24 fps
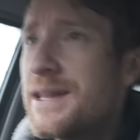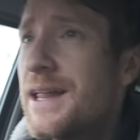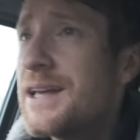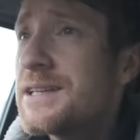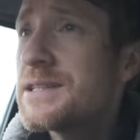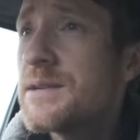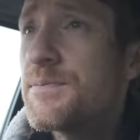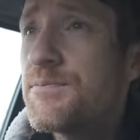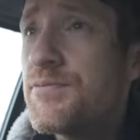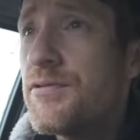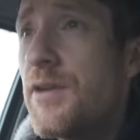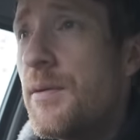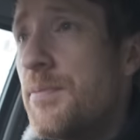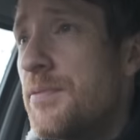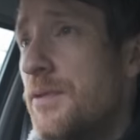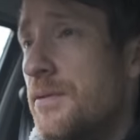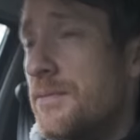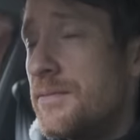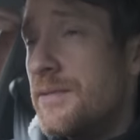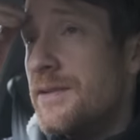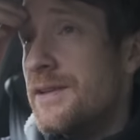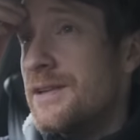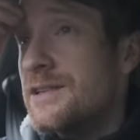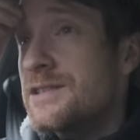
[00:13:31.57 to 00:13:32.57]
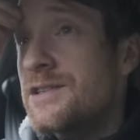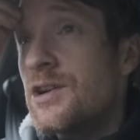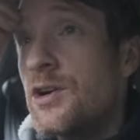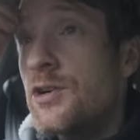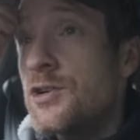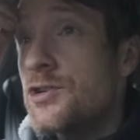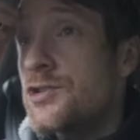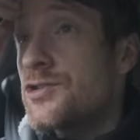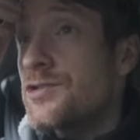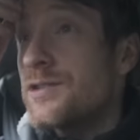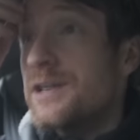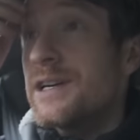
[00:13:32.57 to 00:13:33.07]
That's the problem with this
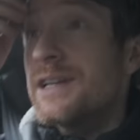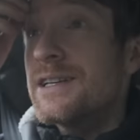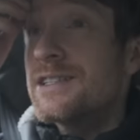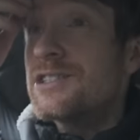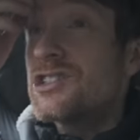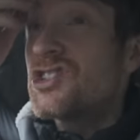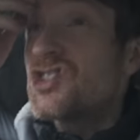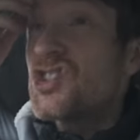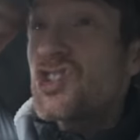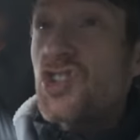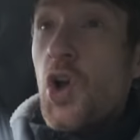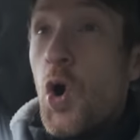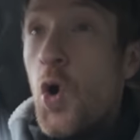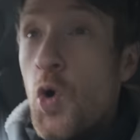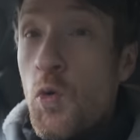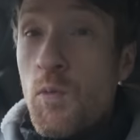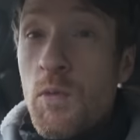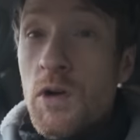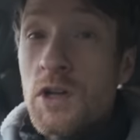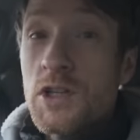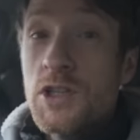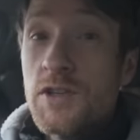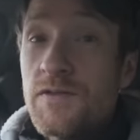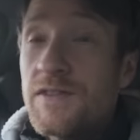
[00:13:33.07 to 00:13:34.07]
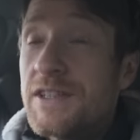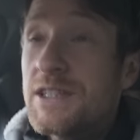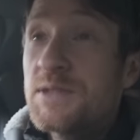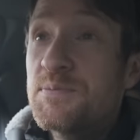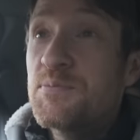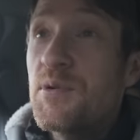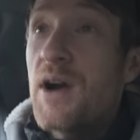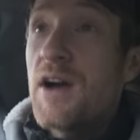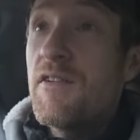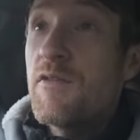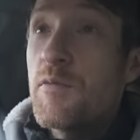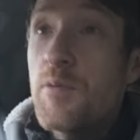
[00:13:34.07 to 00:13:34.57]
country, is so much of it is
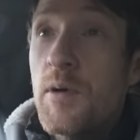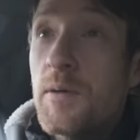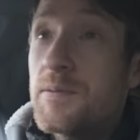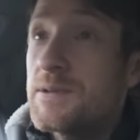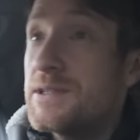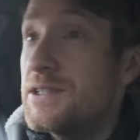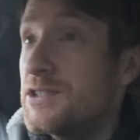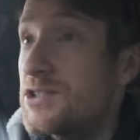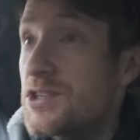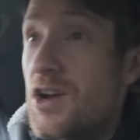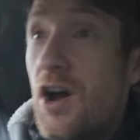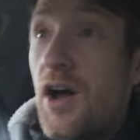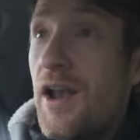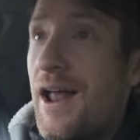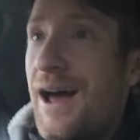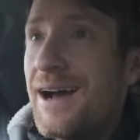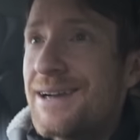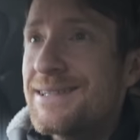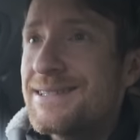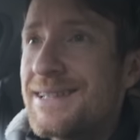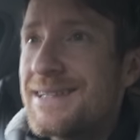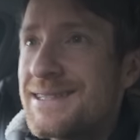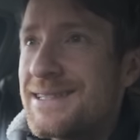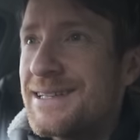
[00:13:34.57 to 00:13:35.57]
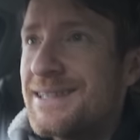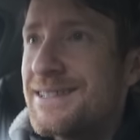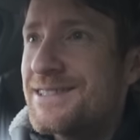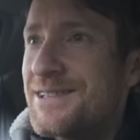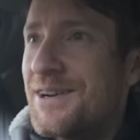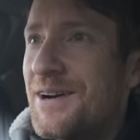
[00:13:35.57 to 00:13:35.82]
private property, you just can't access it.